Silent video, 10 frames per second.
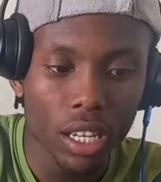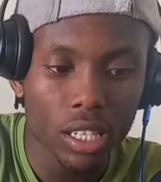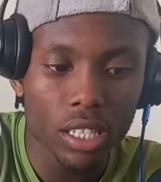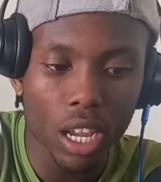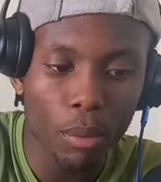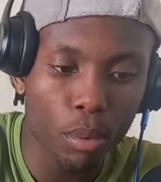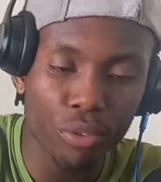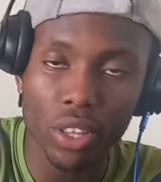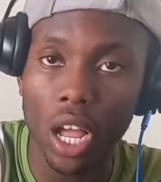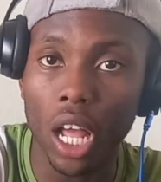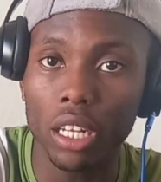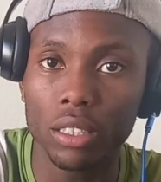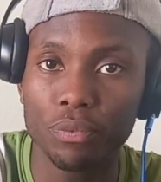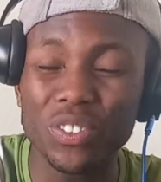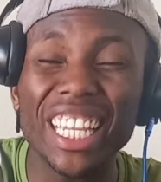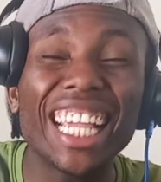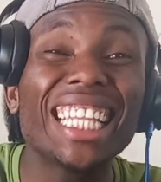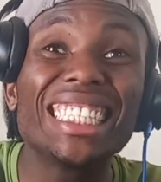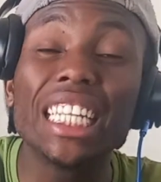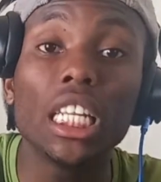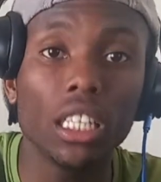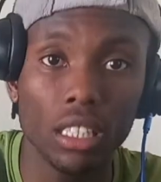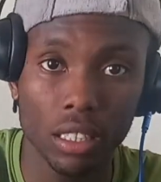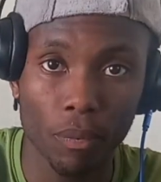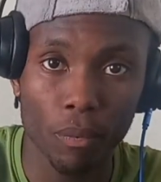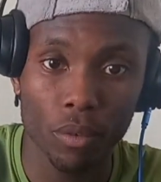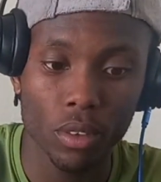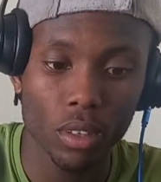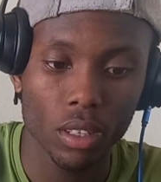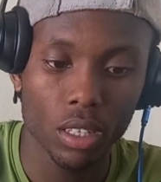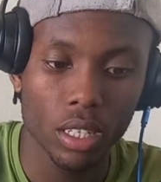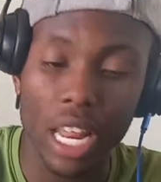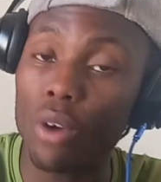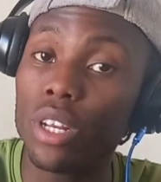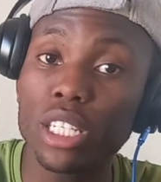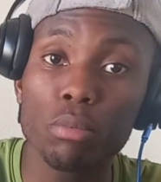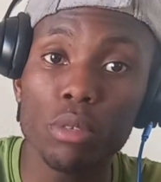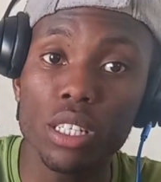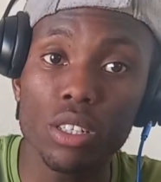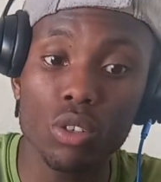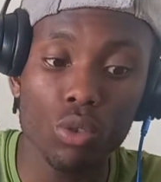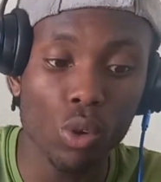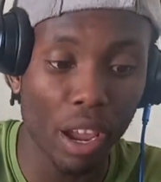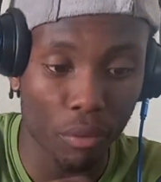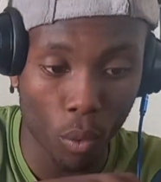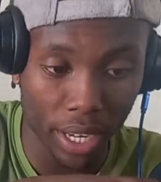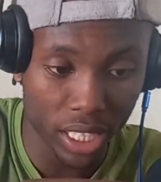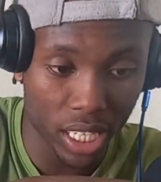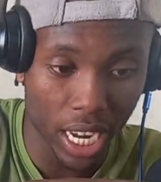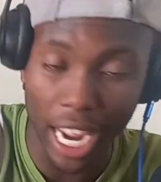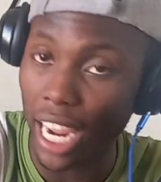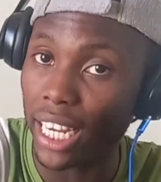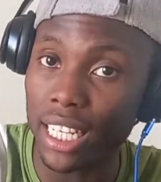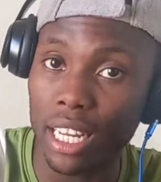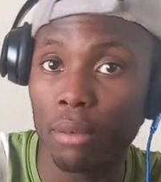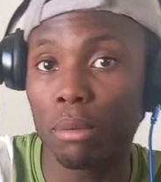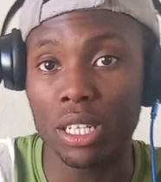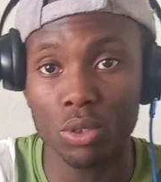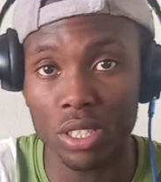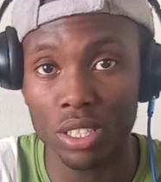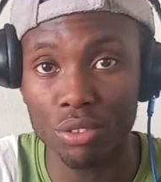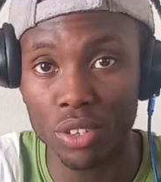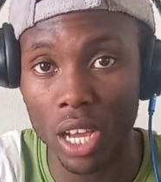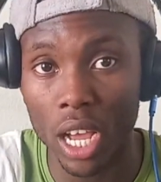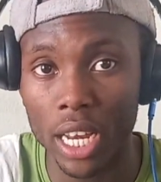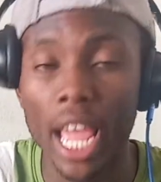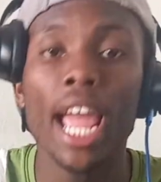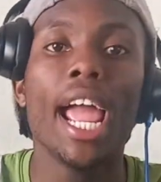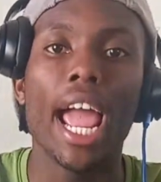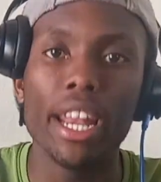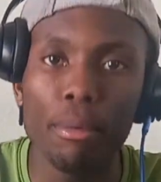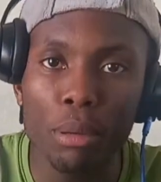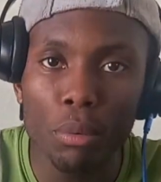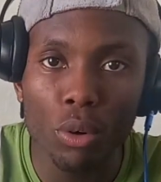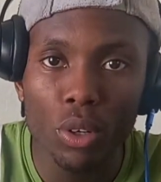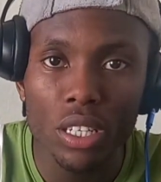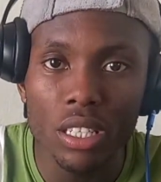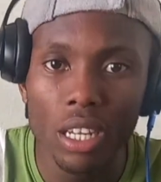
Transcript: scrap off the color, easily. Now, next minute, you have white here and here, but it was a different color. And then people are going to say,